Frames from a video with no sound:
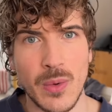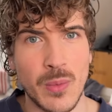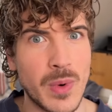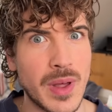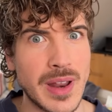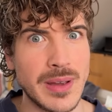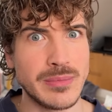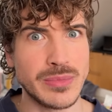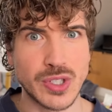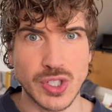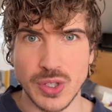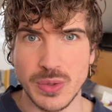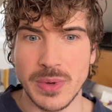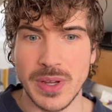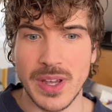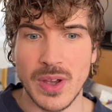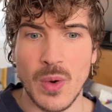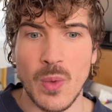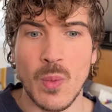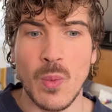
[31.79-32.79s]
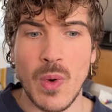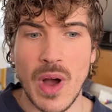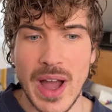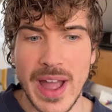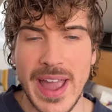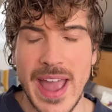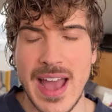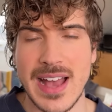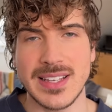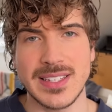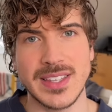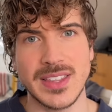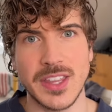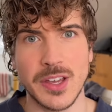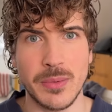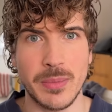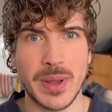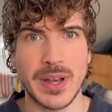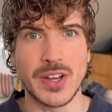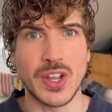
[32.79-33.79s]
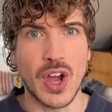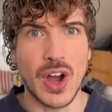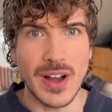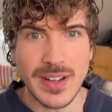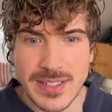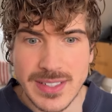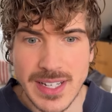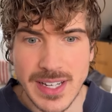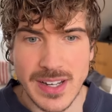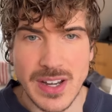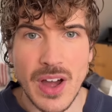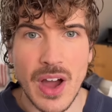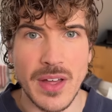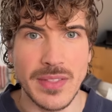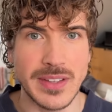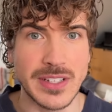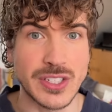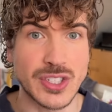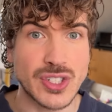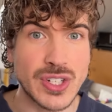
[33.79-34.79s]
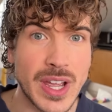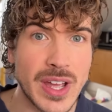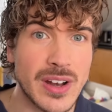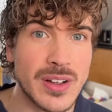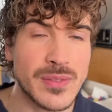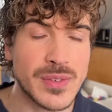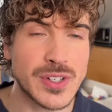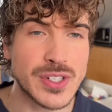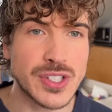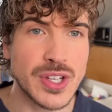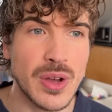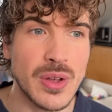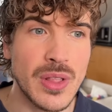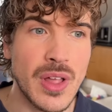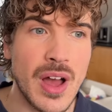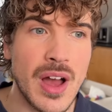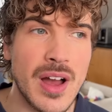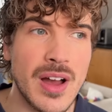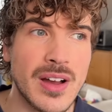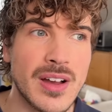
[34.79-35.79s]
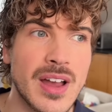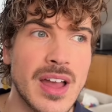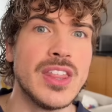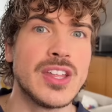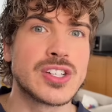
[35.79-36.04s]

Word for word: what I'm doing, why hasn't there been content on this channel for so long.